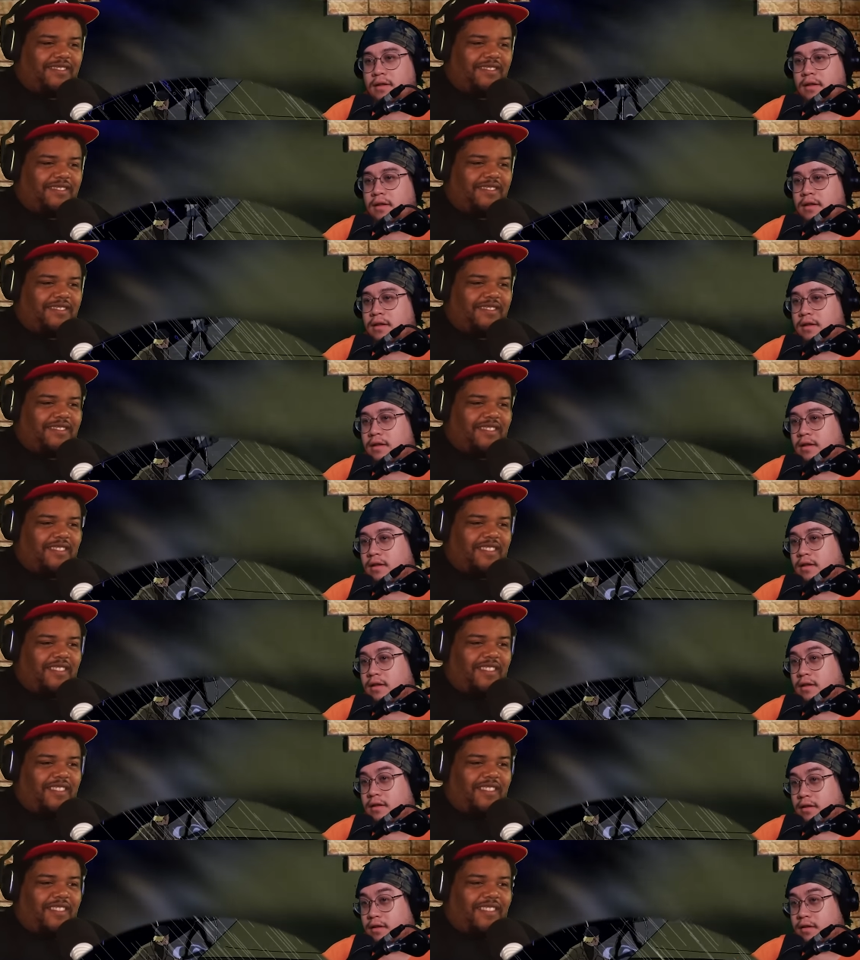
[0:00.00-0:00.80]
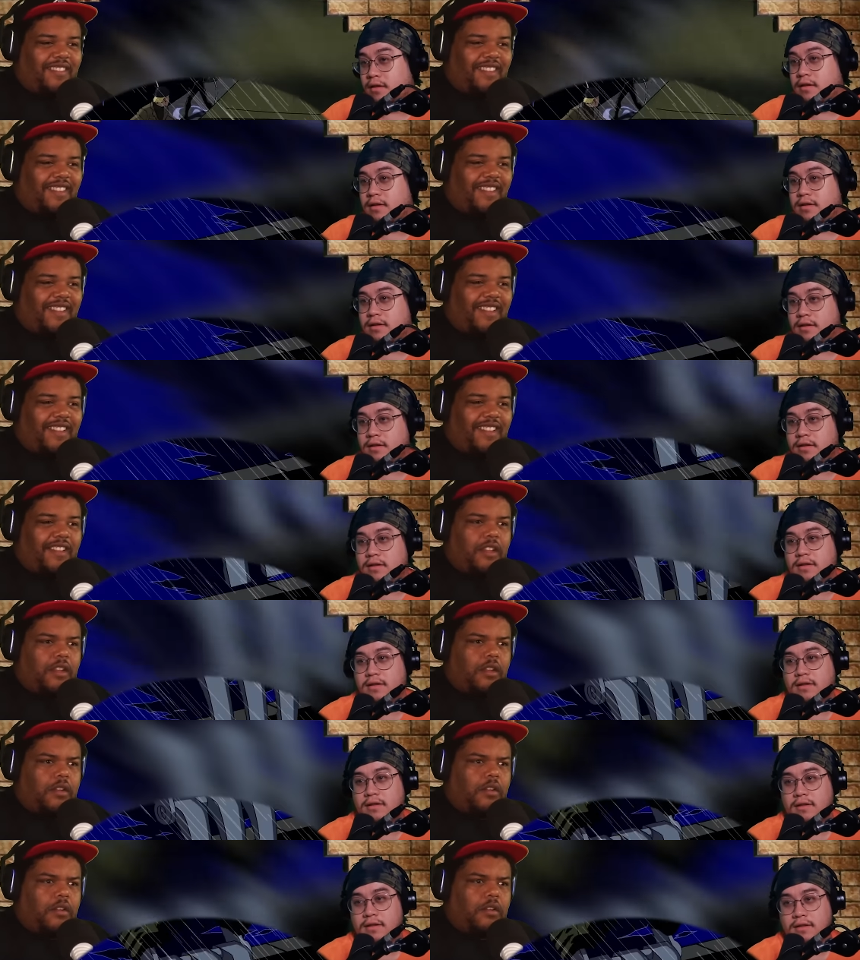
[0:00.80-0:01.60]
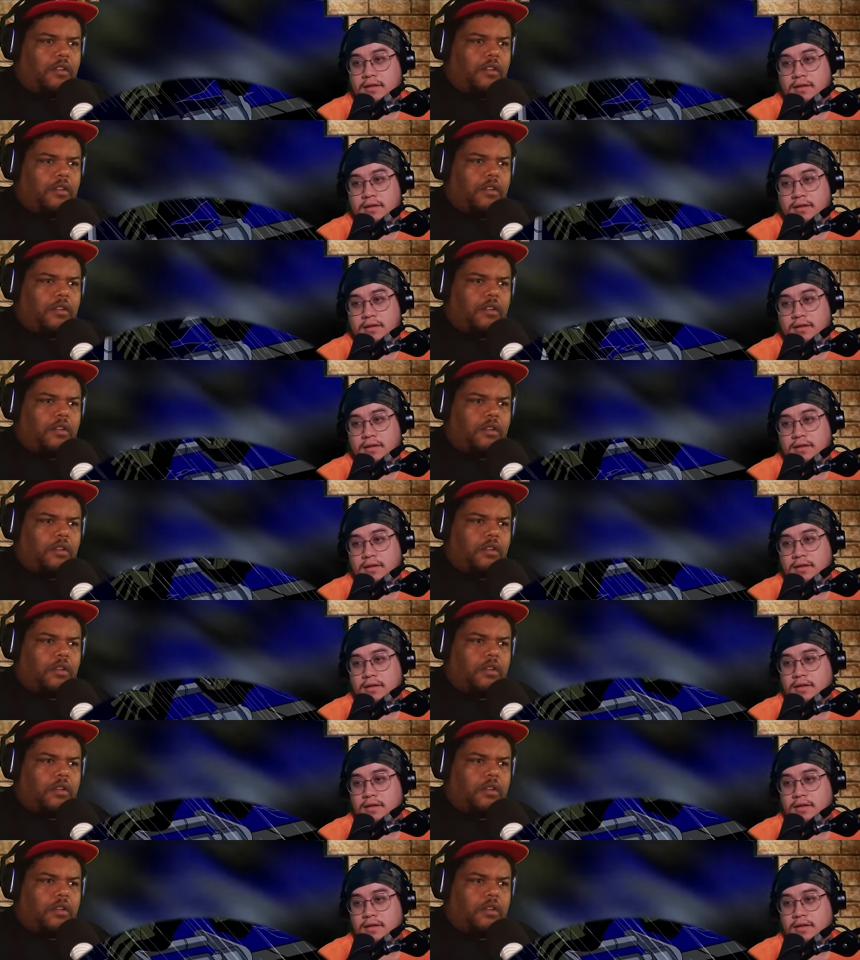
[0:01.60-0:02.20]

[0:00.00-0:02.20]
Nothing is said.